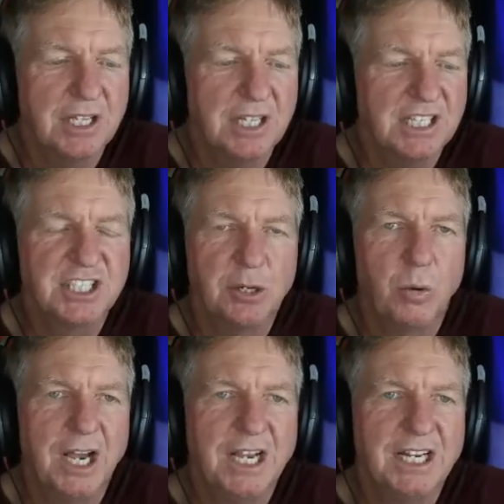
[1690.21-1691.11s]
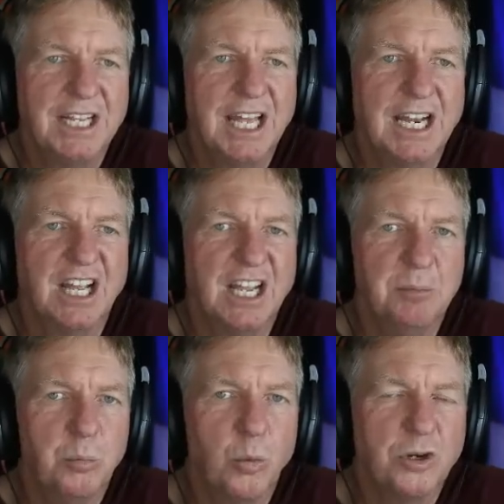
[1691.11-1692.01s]
It's a way to get a
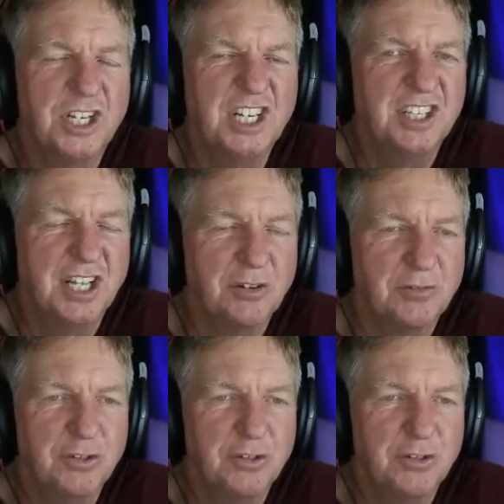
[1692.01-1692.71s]
more detailed